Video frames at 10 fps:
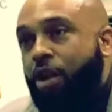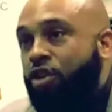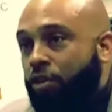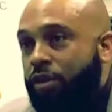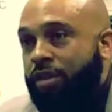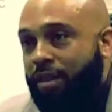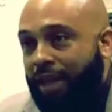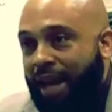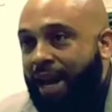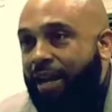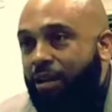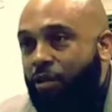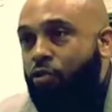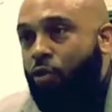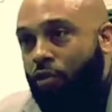You're just a guy
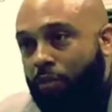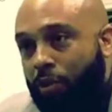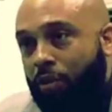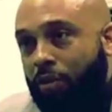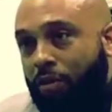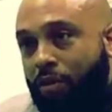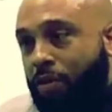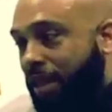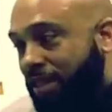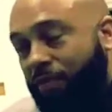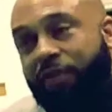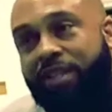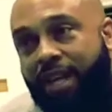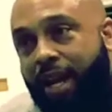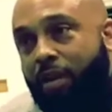who wrote a book that's for
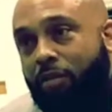sale.